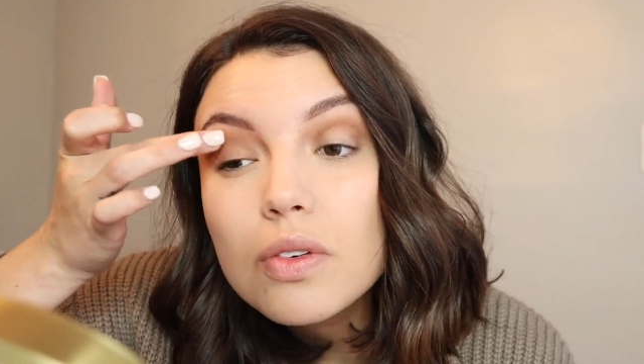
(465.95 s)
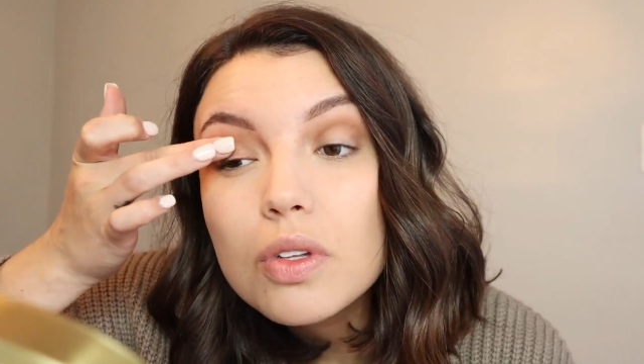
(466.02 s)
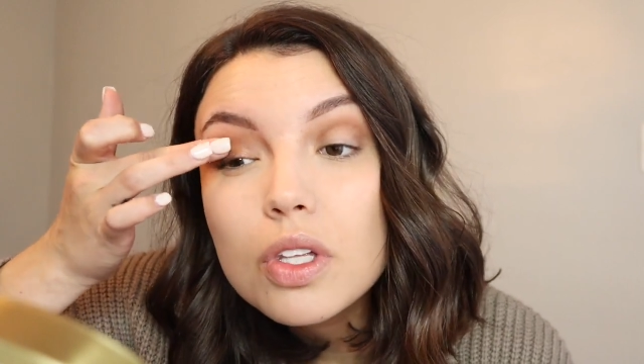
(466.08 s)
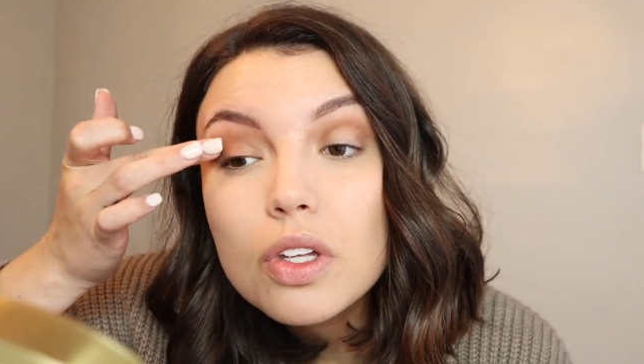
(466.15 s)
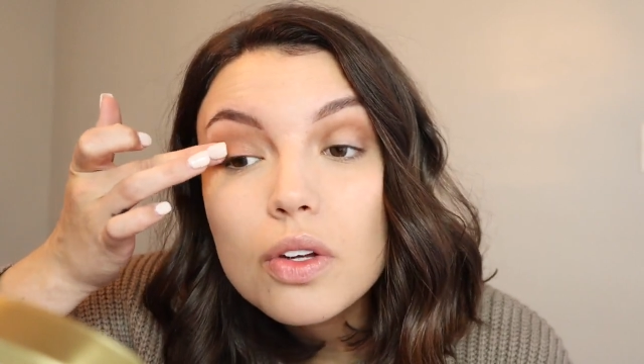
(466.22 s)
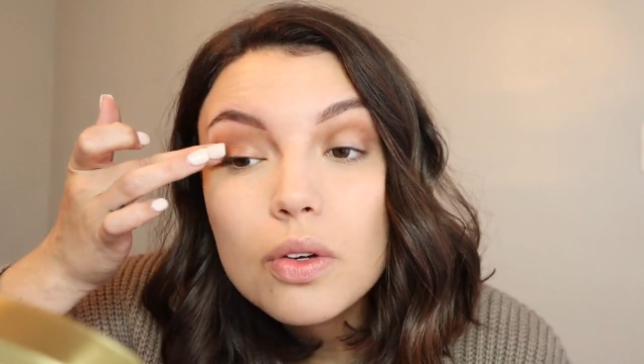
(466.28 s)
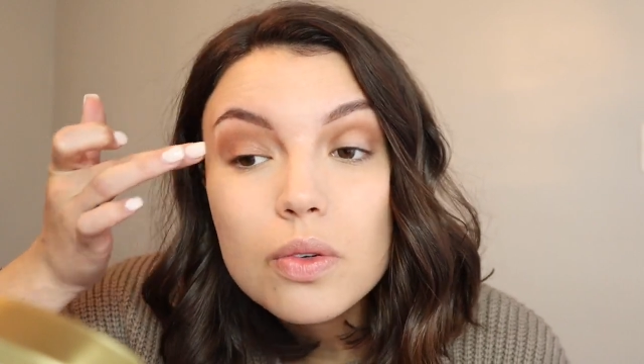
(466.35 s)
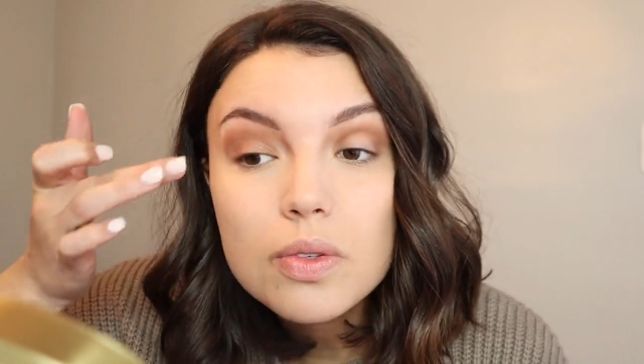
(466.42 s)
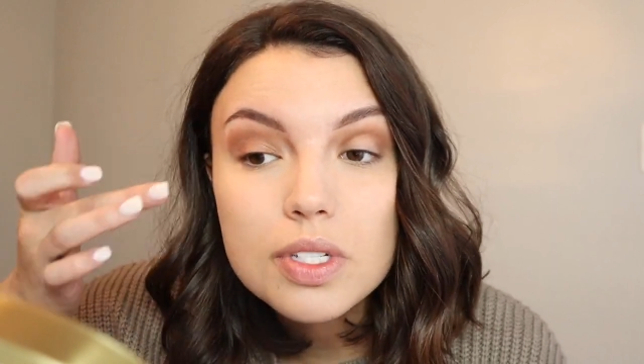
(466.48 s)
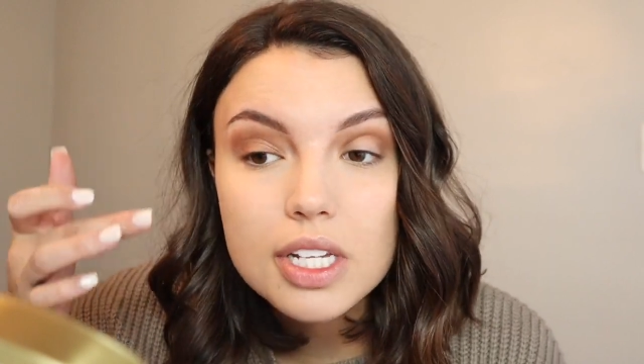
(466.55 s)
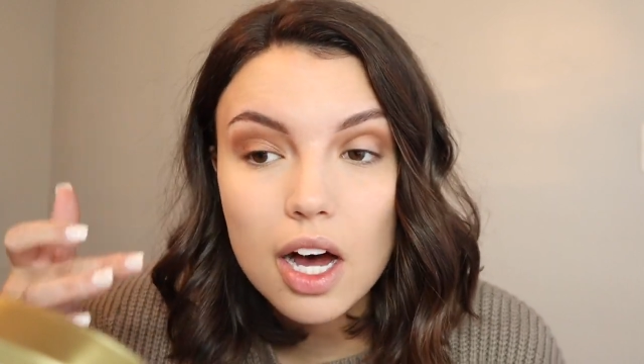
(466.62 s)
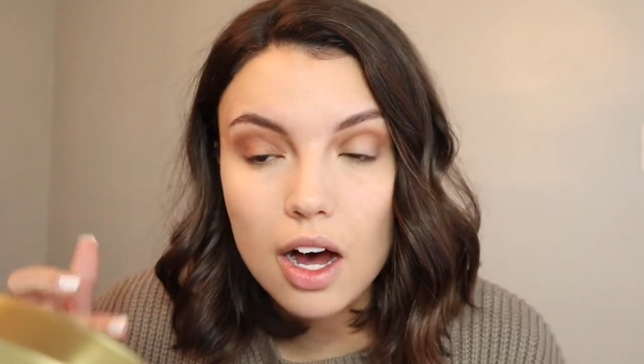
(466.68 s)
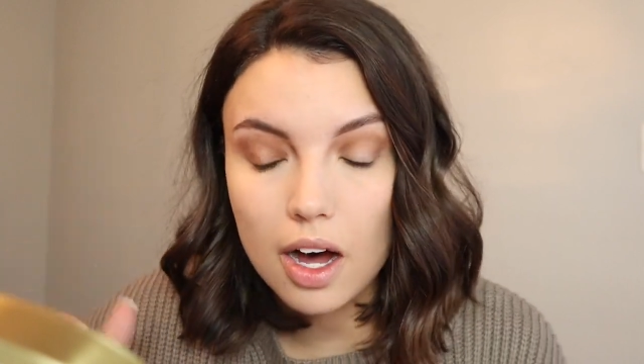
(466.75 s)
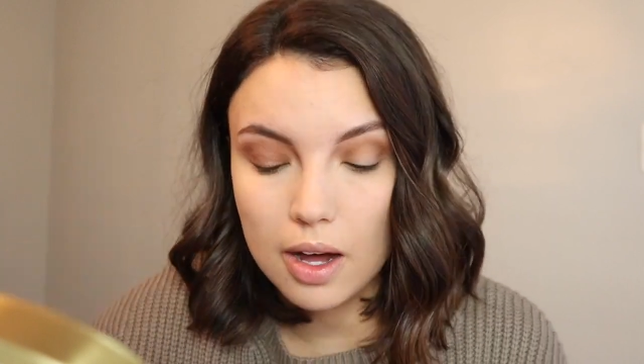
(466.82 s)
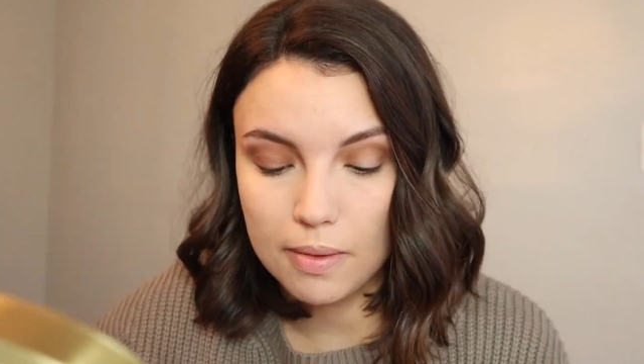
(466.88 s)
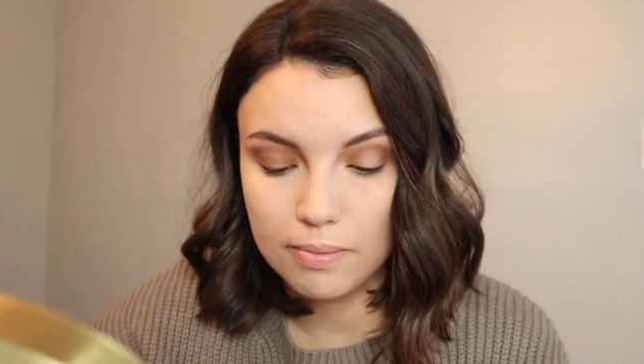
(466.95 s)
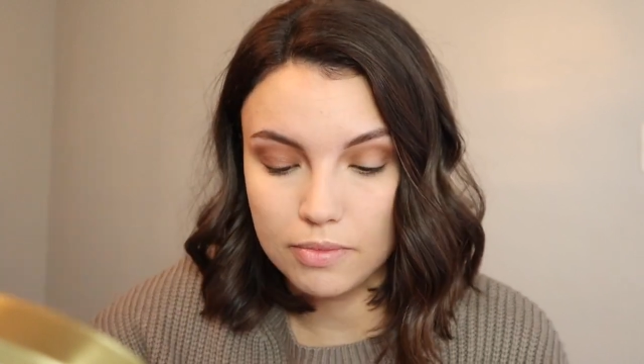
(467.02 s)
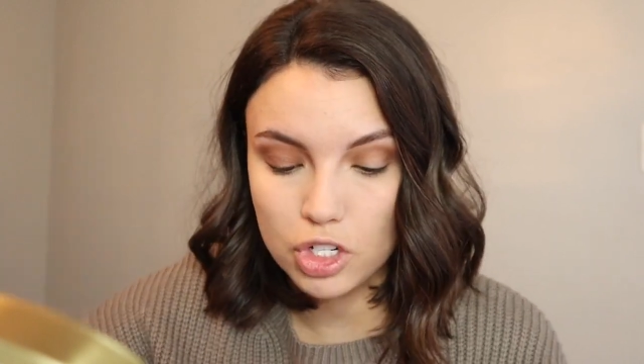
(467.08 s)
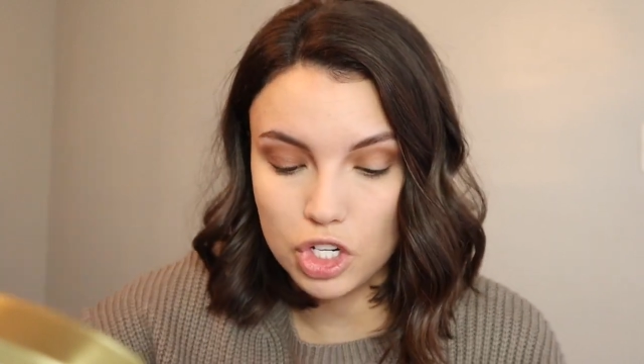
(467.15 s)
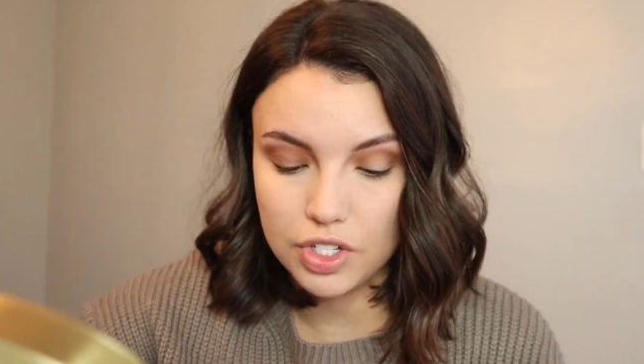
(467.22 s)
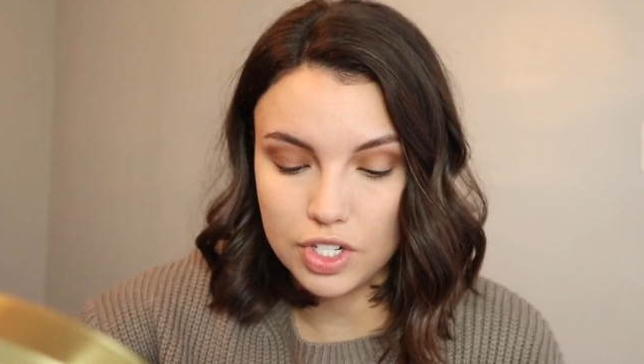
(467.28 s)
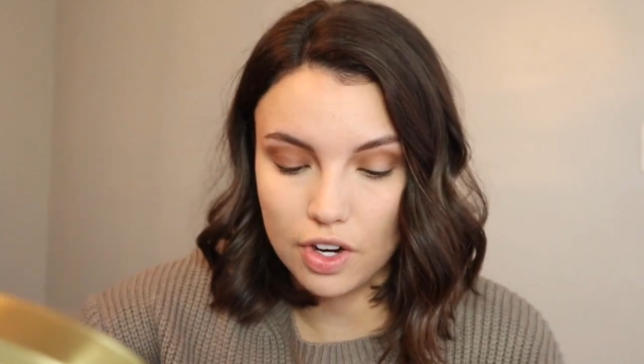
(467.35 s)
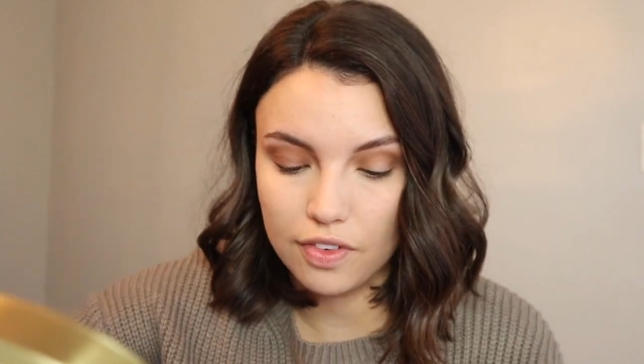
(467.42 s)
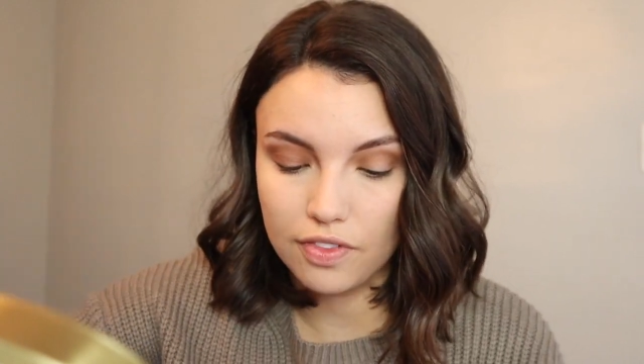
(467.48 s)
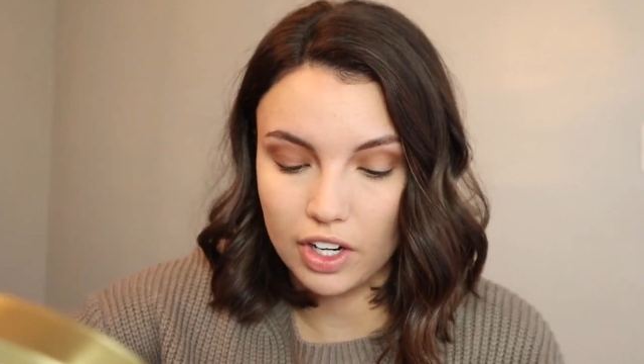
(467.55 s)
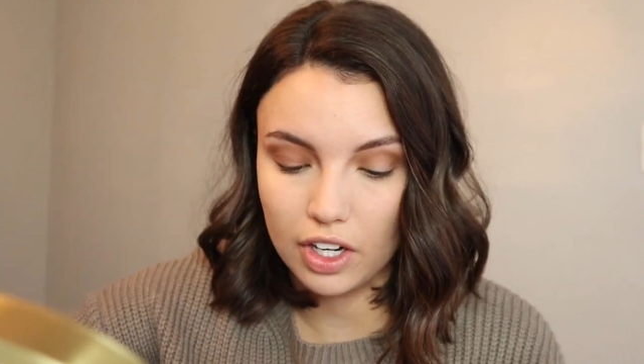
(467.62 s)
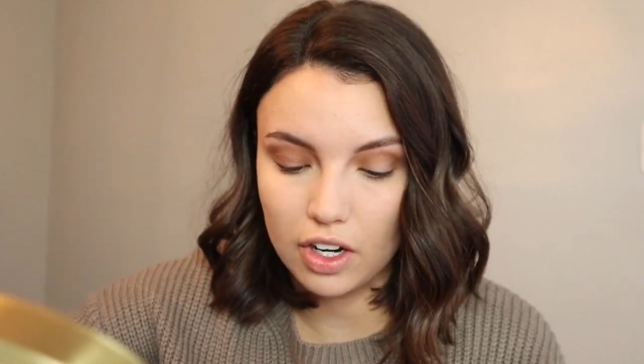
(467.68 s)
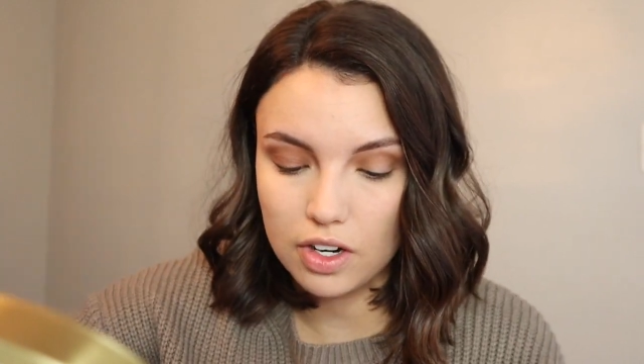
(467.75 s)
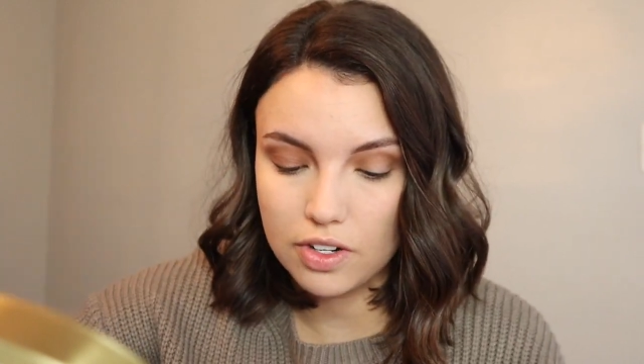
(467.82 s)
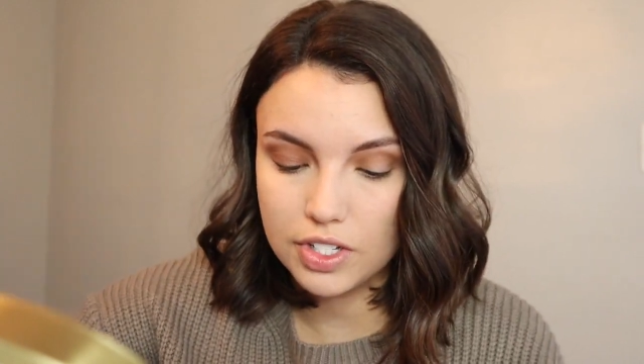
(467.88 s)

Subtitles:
use just your finger.